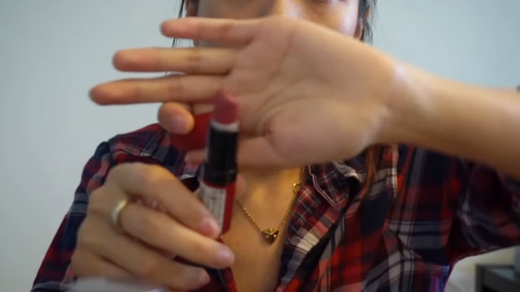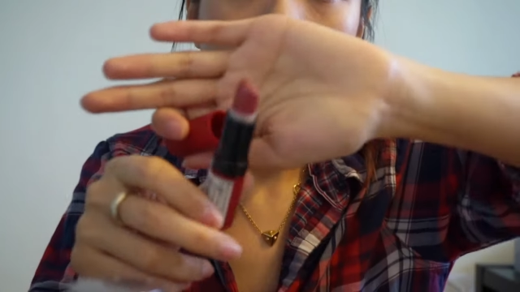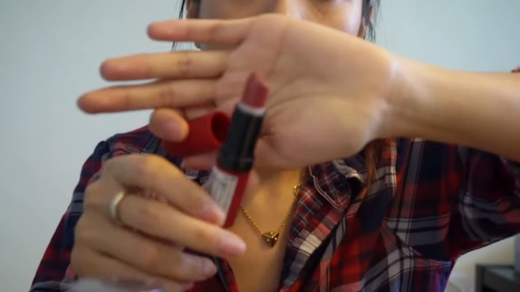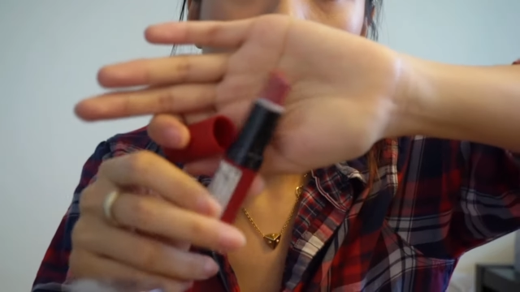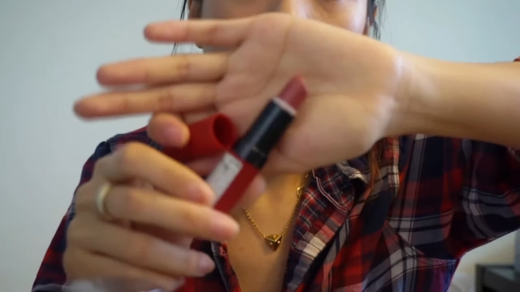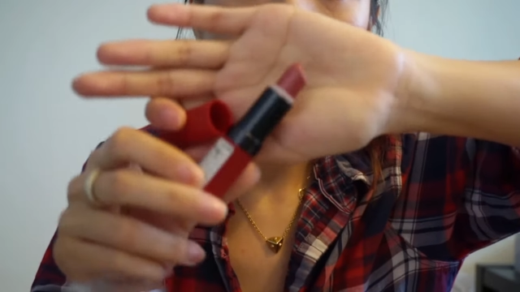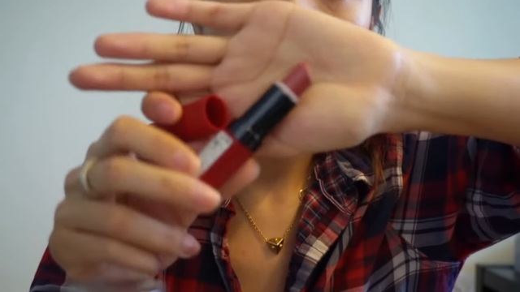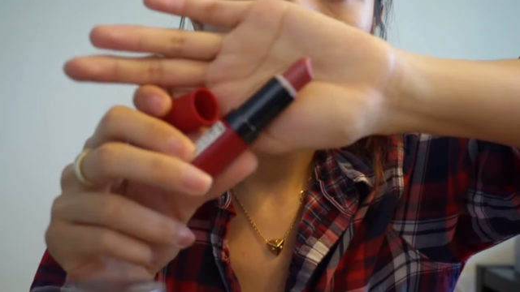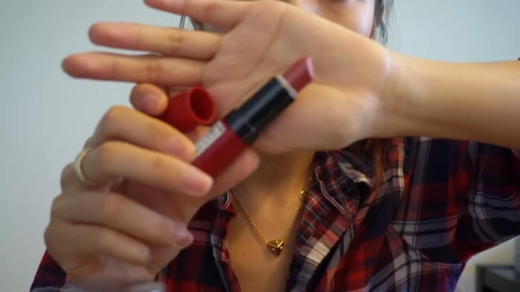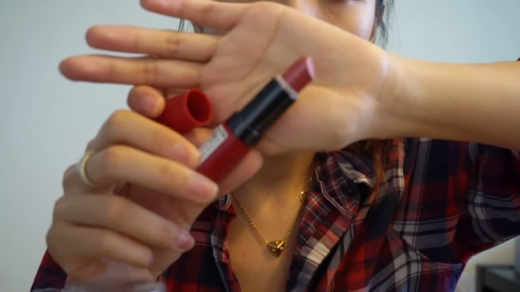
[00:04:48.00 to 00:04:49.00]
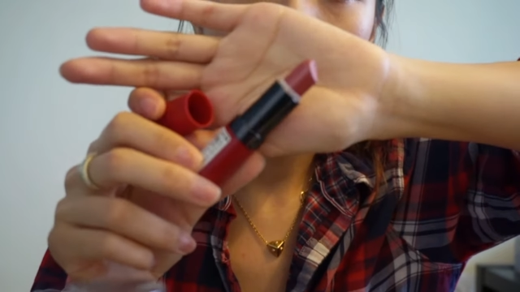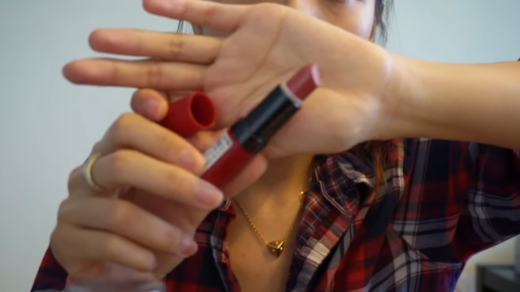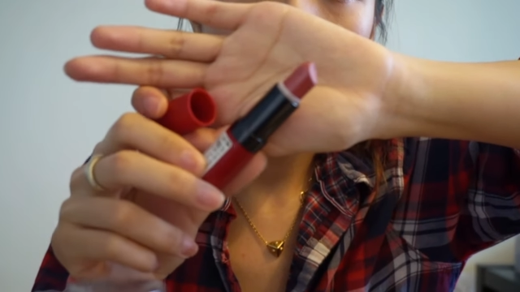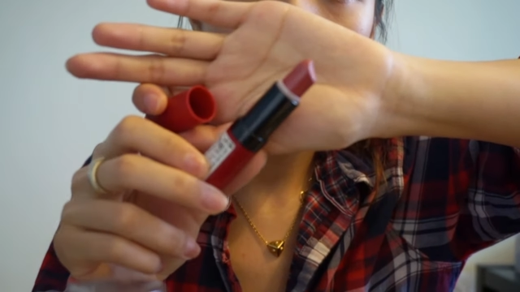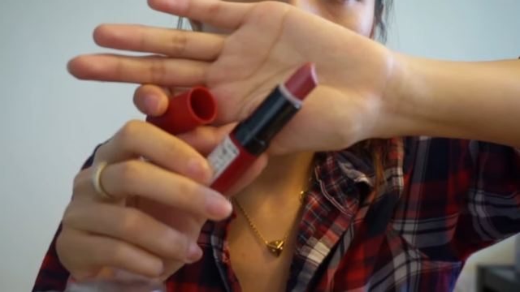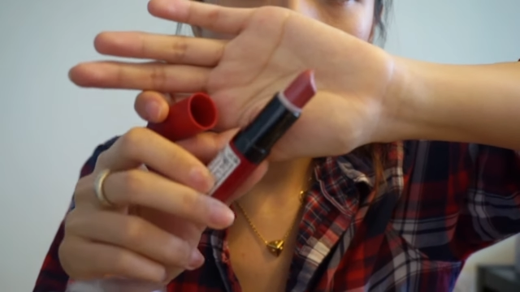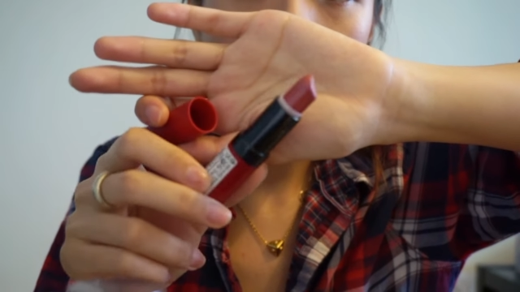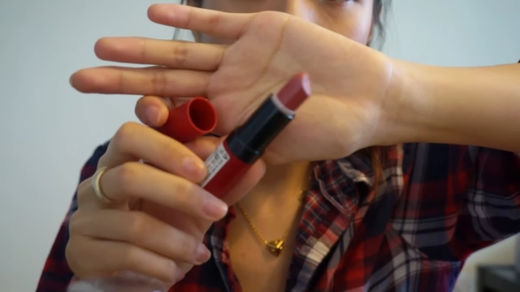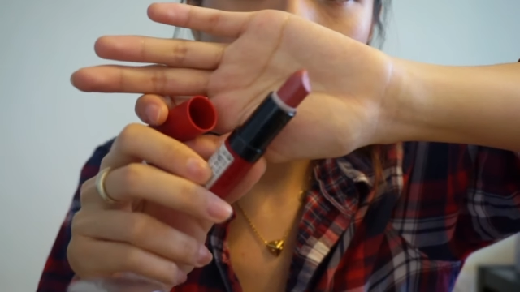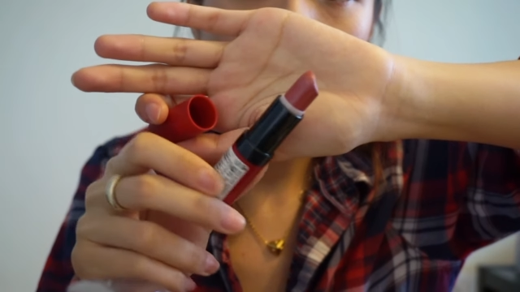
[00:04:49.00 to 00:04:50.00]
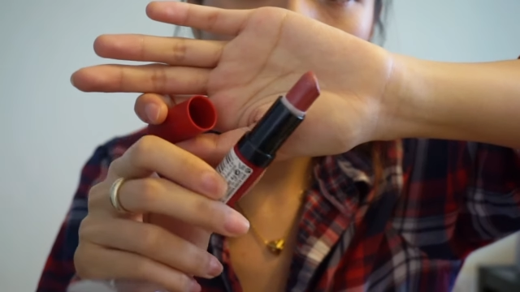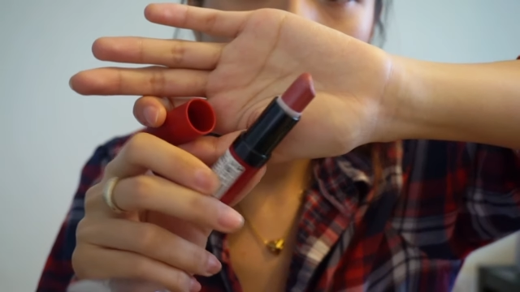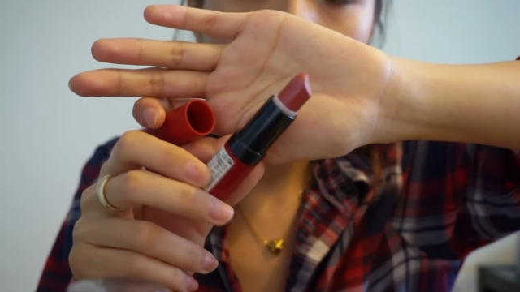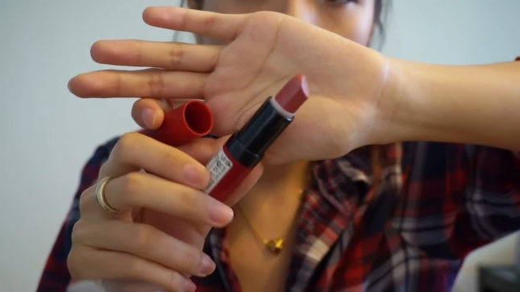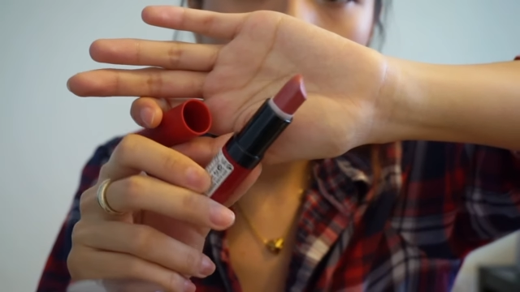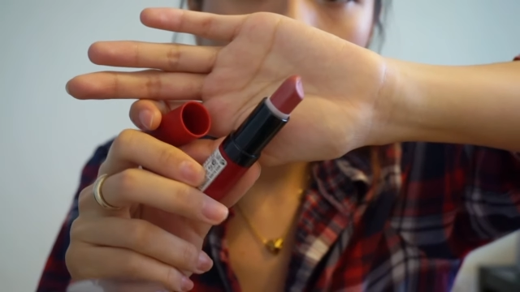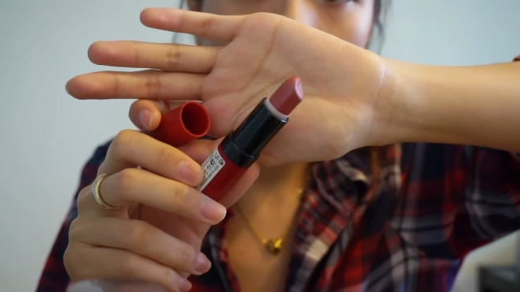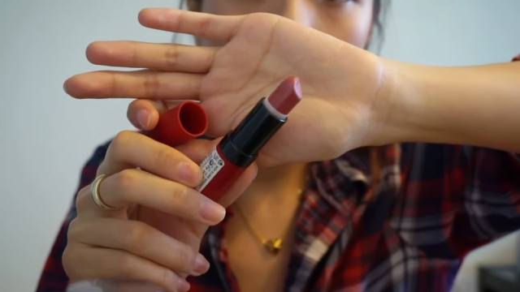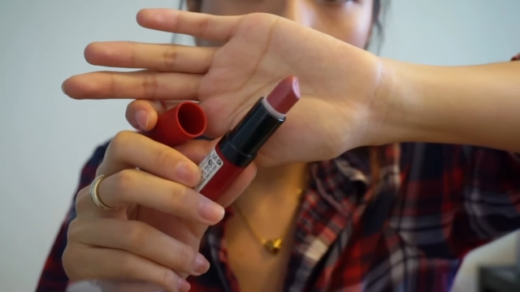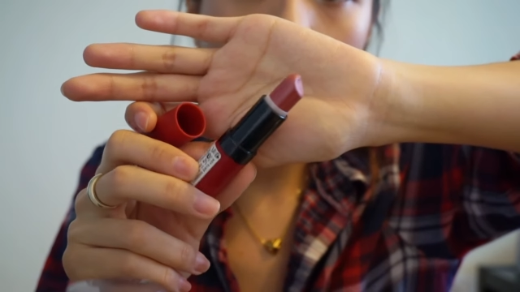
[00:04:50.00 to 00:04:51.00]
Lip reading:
No face is visible, so there are no lips to read.